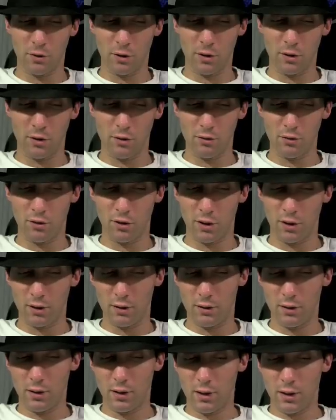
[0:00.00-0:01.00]
am going to use
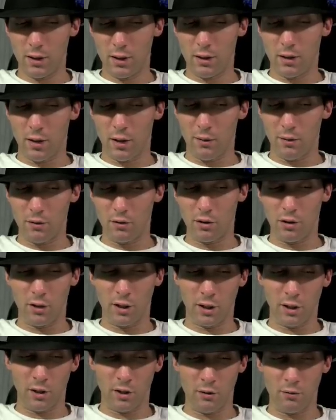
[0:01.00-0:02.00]
it. I'll use it in
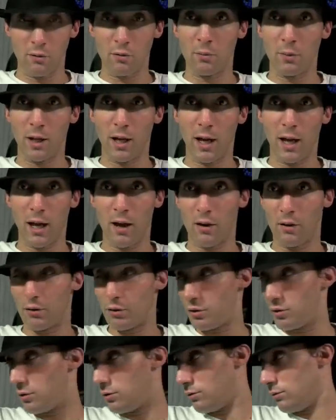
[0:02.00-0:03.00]
like another room in the
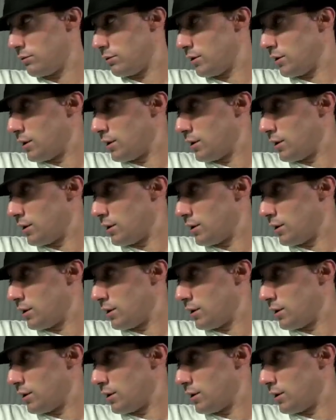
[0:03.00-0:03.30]
house.